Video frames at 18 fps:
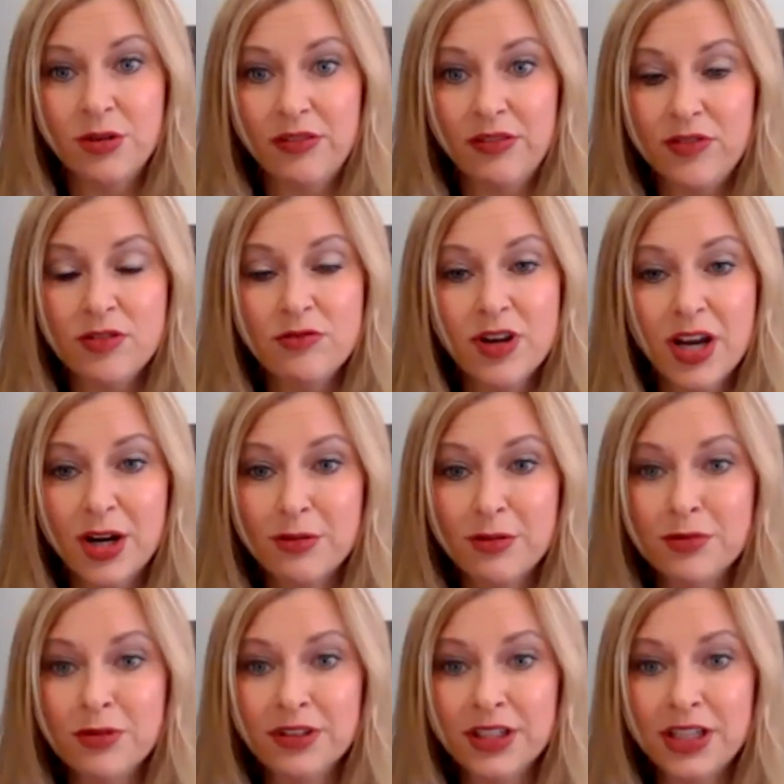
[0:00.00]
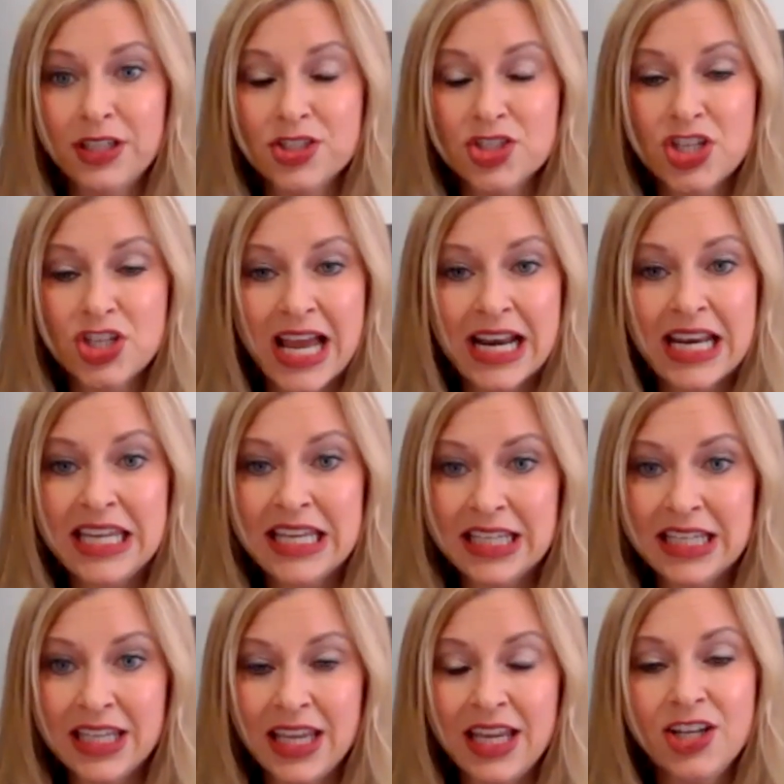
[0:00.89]
If you've got a really chatty,
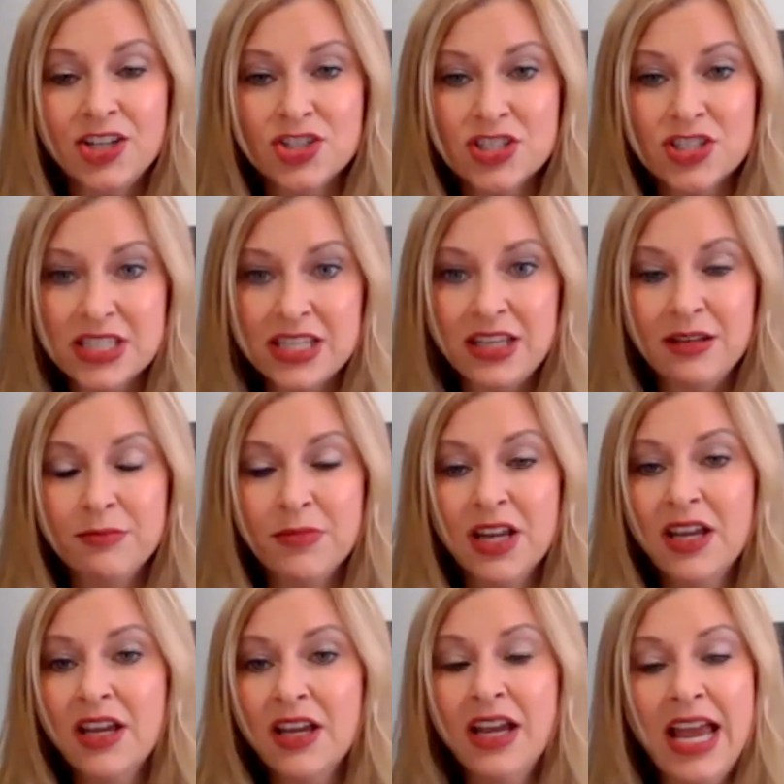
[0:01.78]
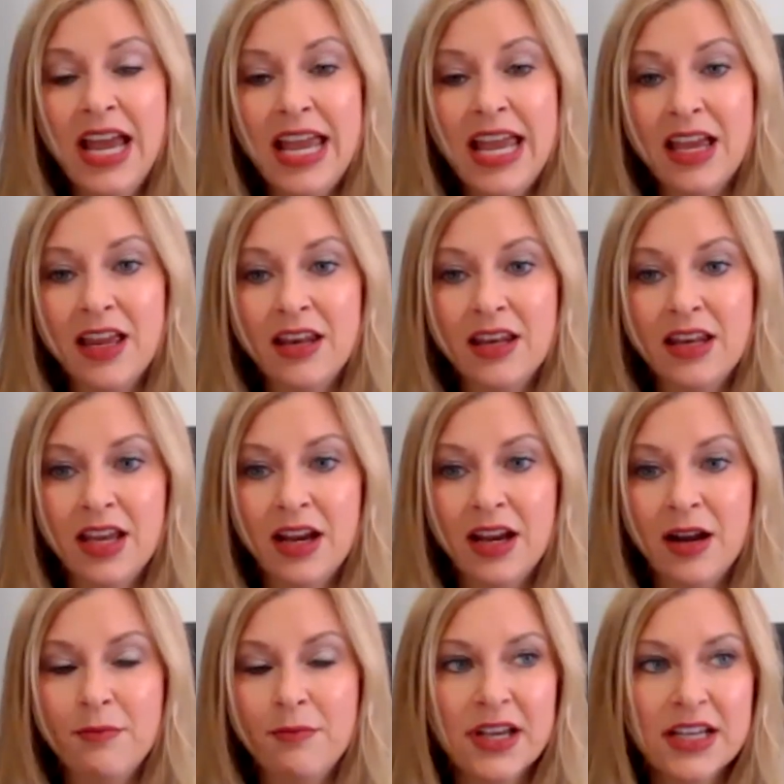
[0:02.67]
engaged team and
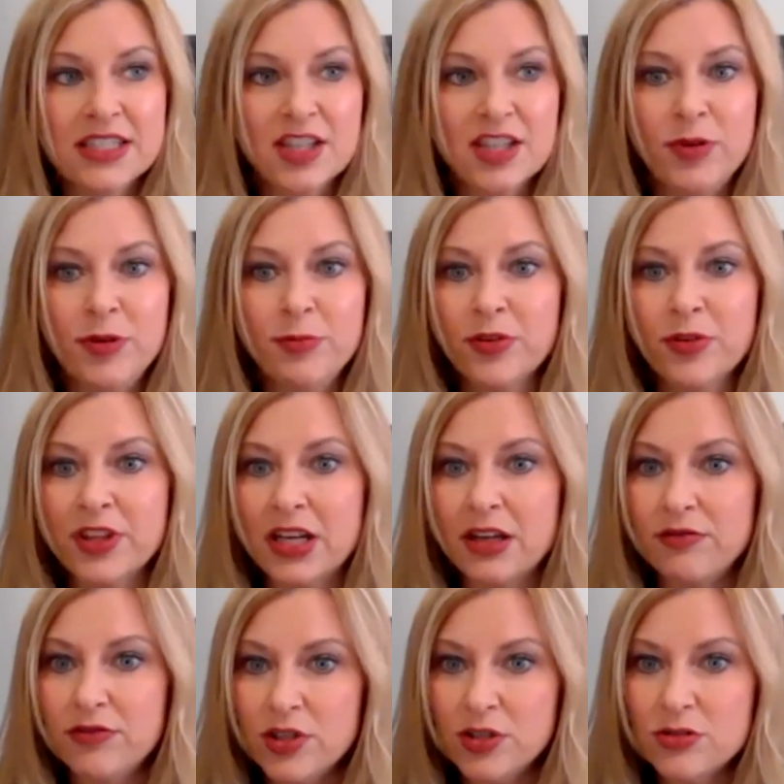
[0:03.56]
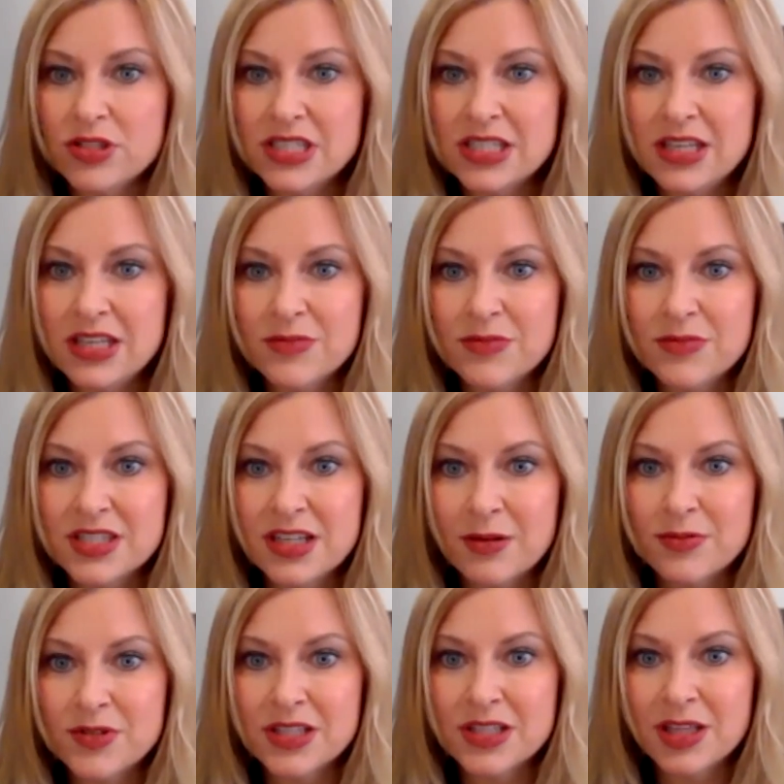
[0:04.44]
a mix of people that have used
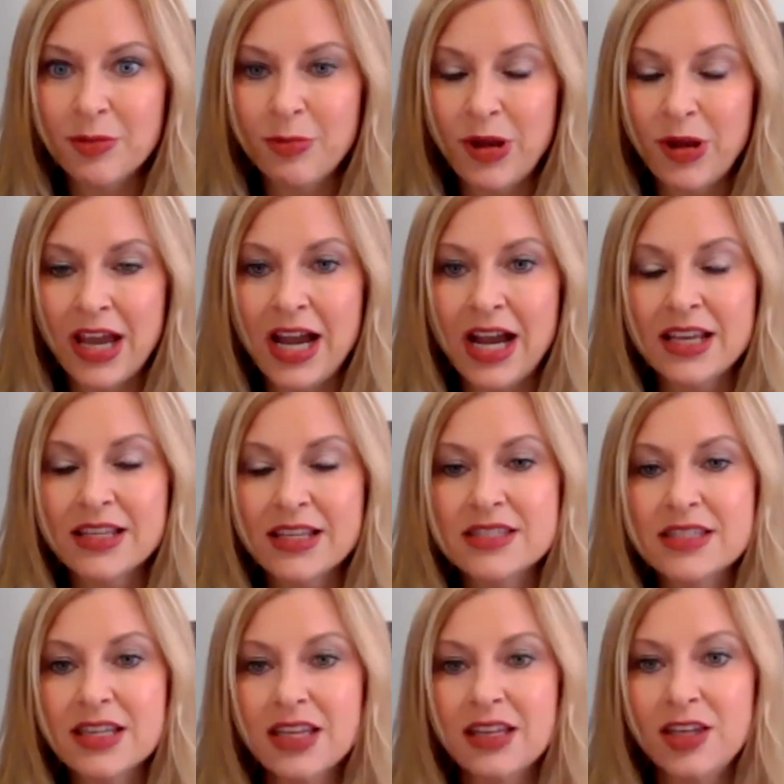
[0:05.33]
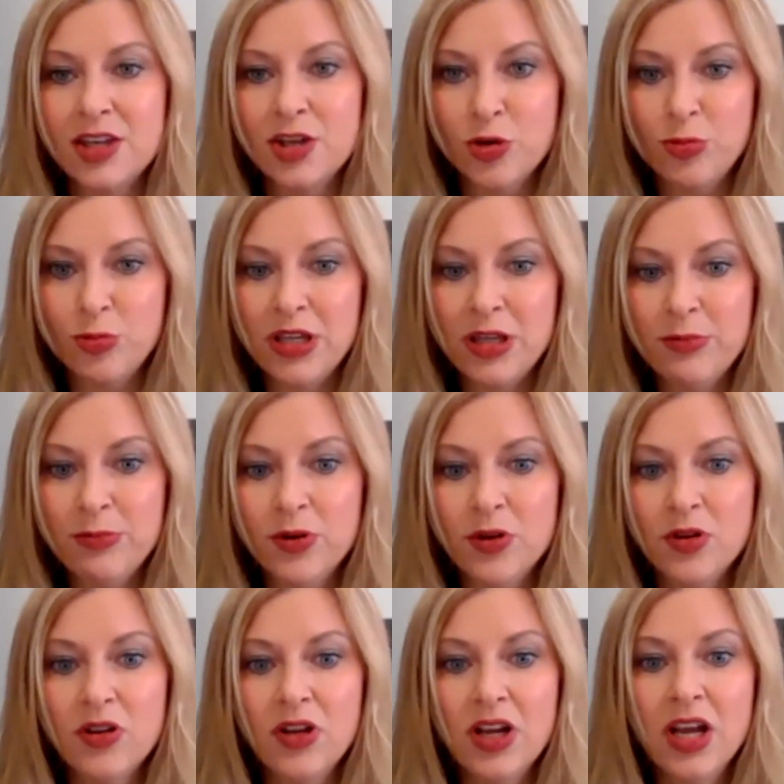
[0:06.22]
TeamSTEPPS in the past and new
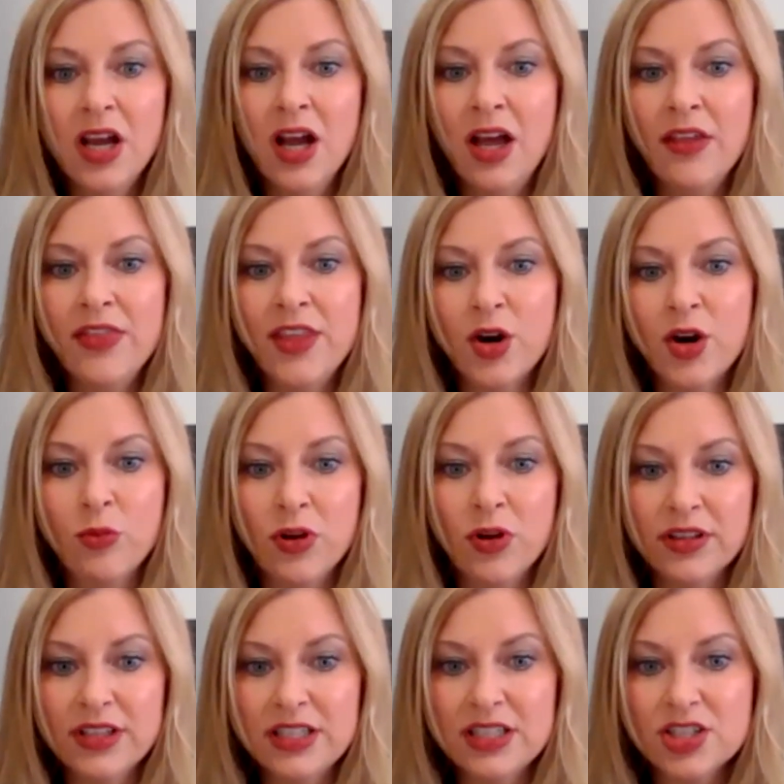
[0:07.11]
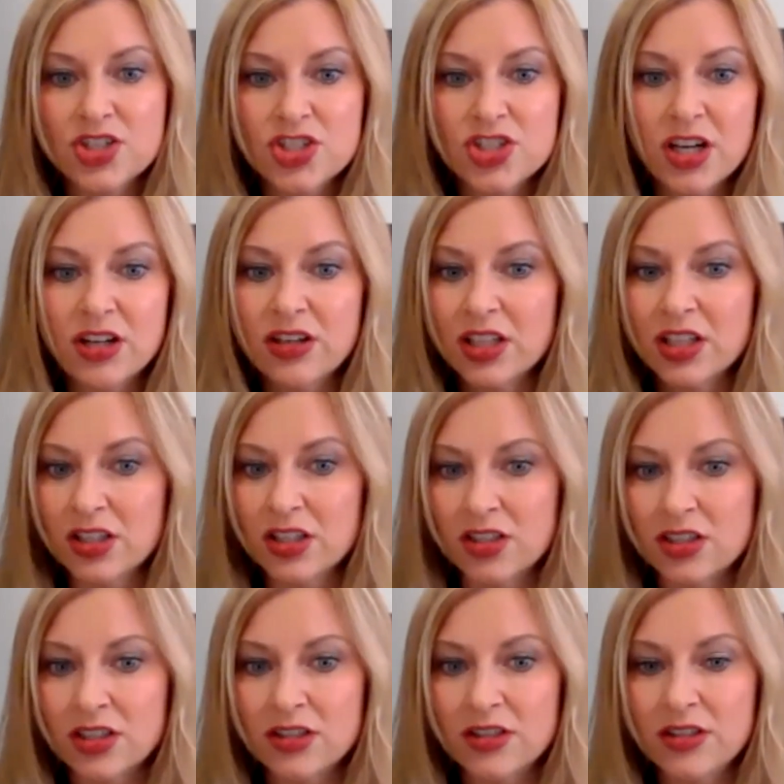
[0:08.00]
people that are willing to share and
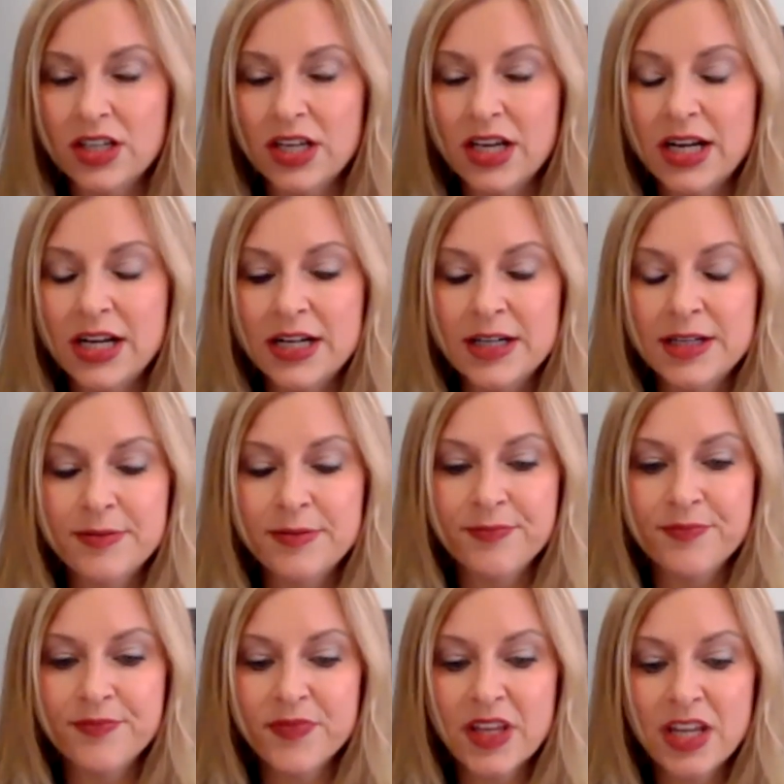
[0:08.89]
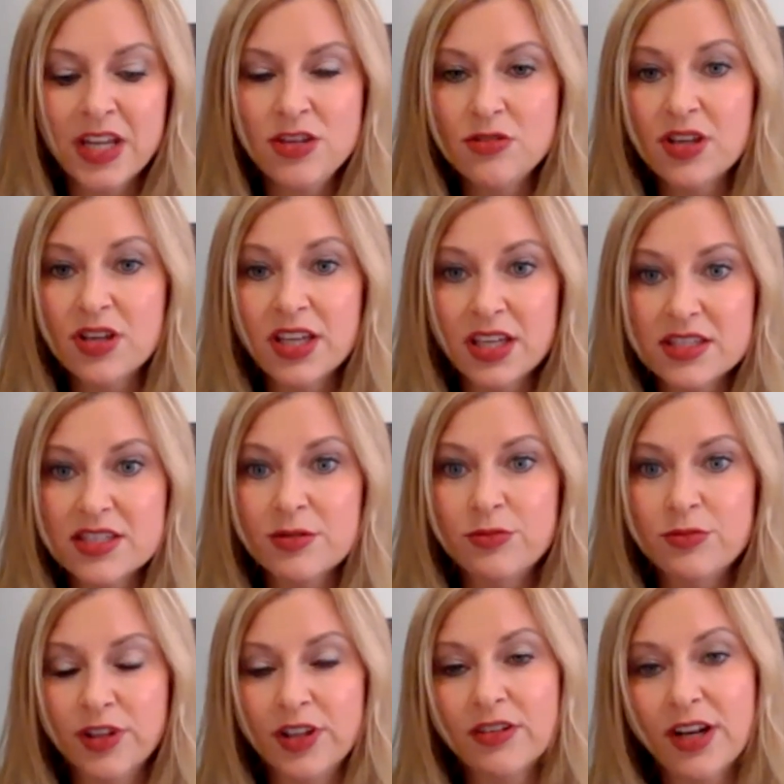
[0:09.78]
learn, um, you can get some
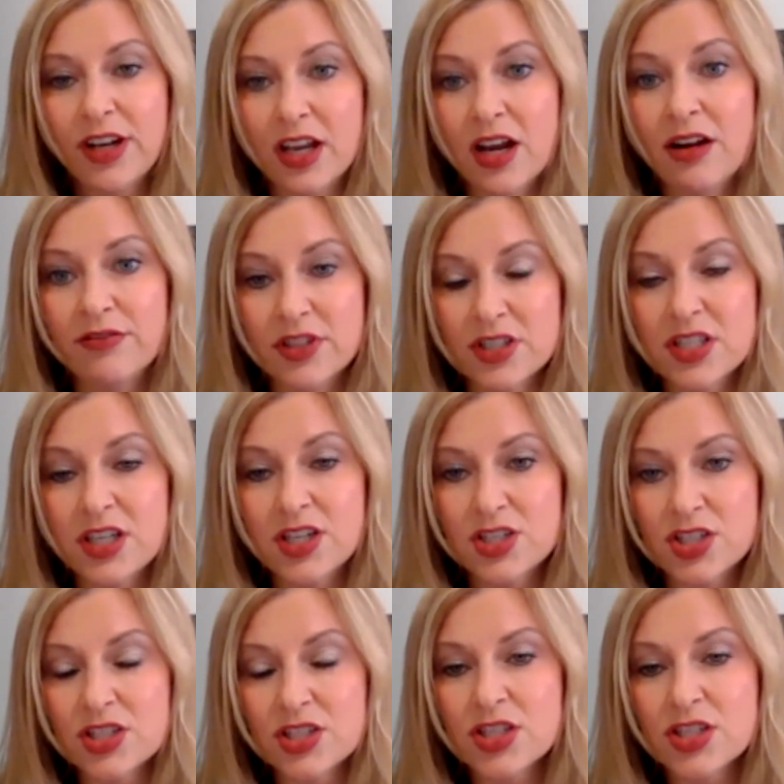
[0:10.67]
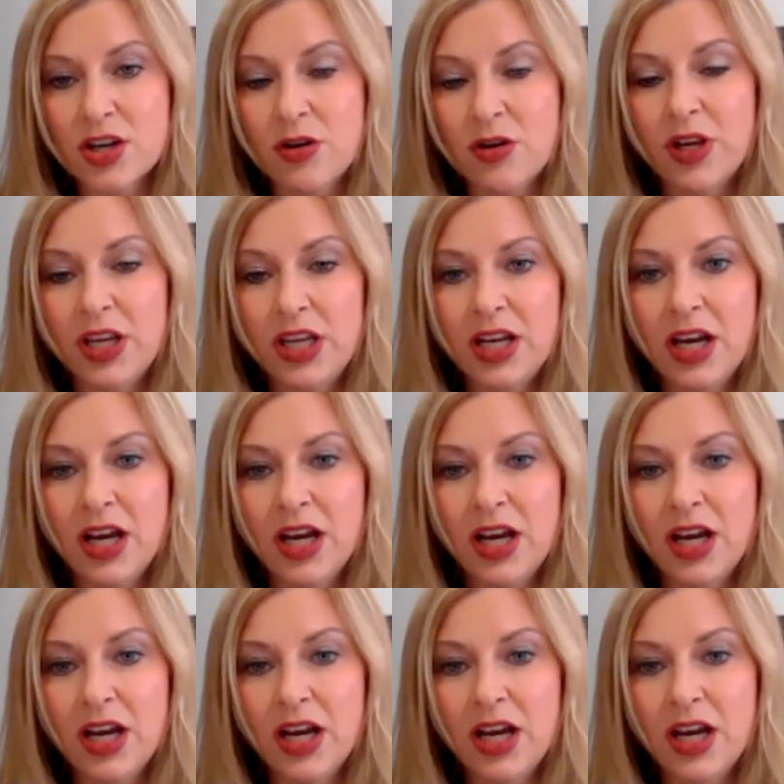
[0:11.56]
really great conversations going.